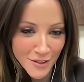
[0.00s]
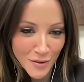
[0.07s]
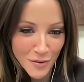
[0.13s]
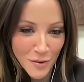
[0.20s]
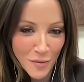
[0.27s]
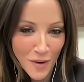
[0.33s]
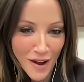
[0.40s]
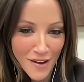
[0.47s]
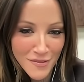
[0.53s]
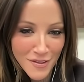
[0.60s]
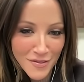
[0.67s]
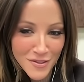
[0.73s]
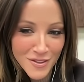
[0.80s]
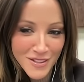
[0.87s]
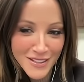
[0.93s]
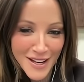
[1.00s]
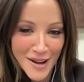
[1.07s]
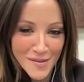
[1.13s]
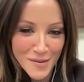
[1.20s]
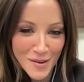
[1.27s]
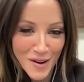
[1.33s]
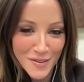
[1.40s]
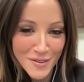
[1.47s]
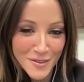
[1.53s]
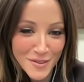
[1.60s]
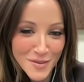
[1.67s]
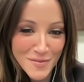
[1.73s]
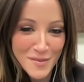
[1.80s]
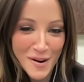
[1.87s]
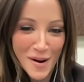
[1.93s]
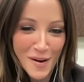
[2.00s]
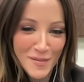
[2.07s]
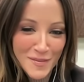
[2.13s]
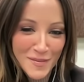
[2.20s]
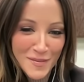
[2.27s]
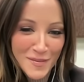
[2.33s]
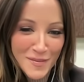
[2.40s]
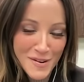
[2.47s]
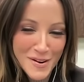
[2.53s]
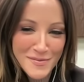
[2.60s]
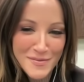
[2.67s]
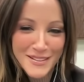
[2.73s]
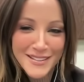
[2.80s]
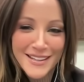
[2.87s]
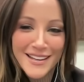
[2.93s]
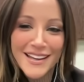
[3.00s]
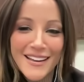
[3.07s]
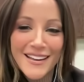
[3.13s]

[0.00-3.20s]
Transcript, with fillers: I don't know why. I've never seen Hammer on the Zoom call before, but